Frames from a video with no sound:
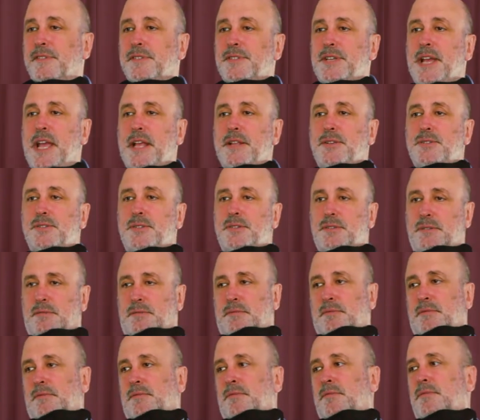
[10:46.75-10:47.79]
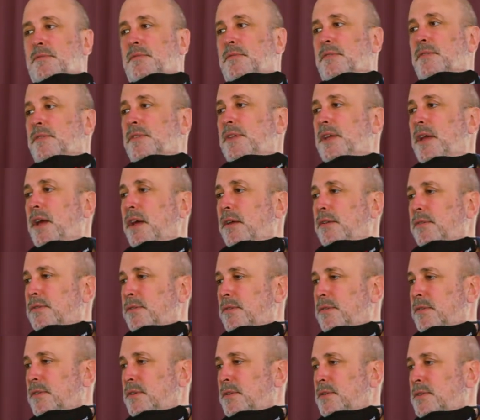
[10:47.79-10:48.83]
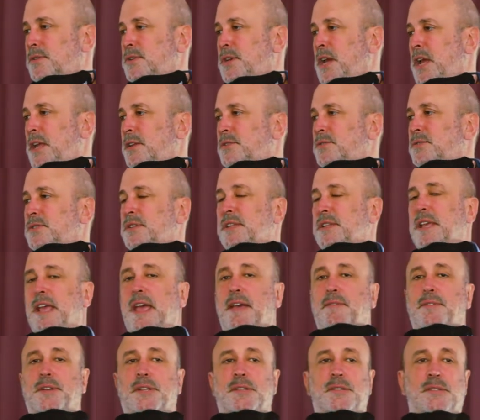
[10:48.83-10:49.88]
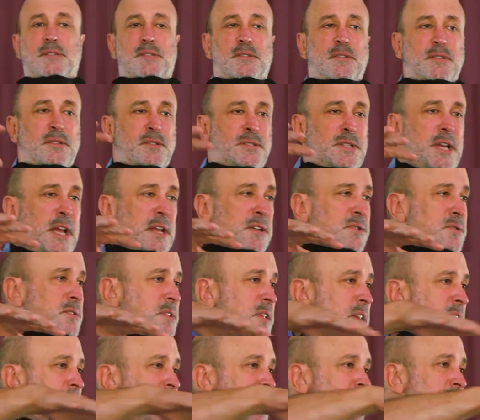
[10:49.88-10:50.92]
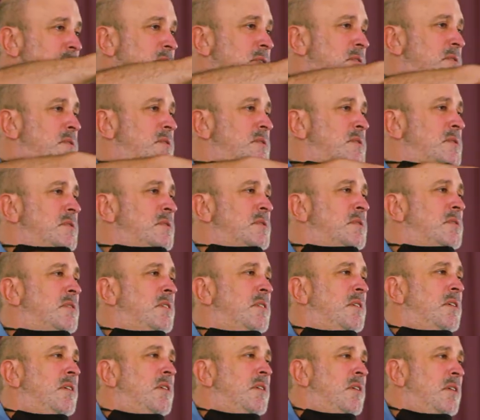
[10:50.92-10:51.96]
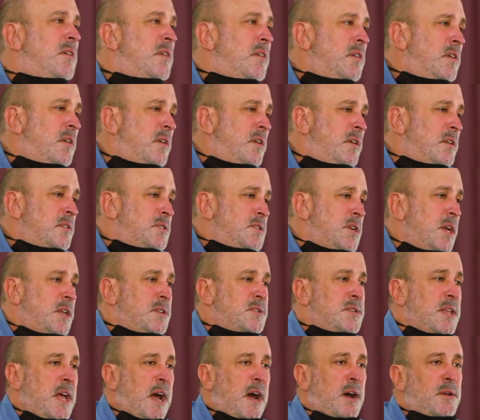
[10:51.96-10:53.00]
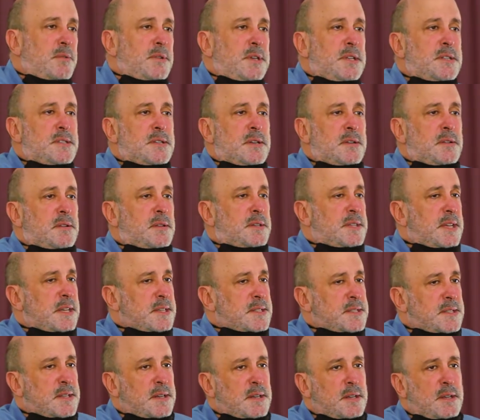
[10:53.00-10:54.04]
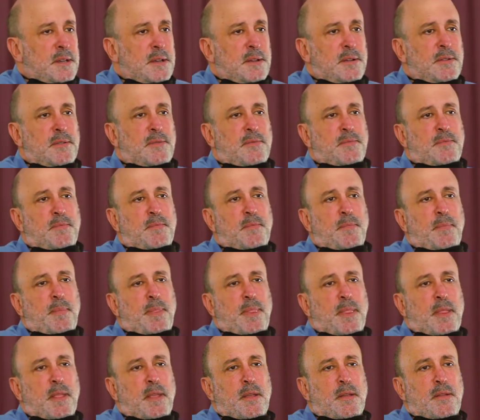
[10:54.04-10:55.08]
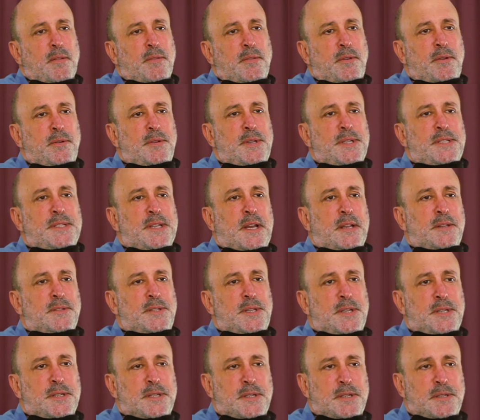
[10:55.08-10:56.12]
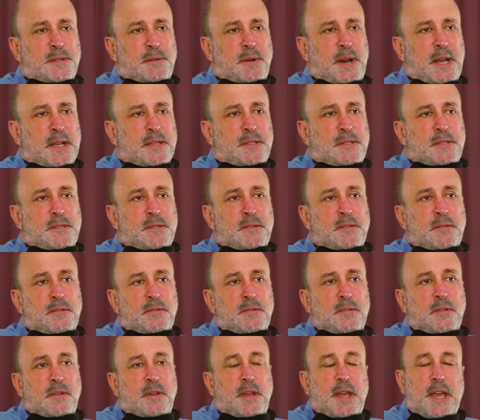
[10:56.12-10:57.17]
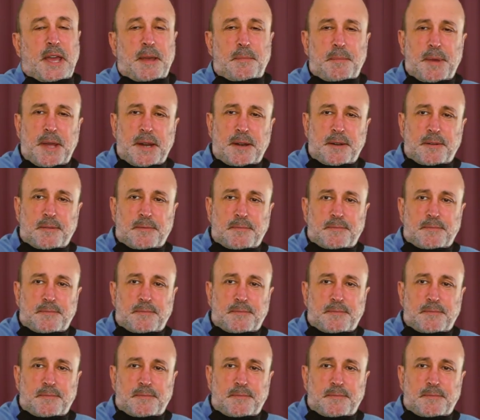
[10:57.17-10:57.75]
changed the earth, changed the heavens, changed the nations, changed our eternal destiny through his son, Jesus Christ. Amen.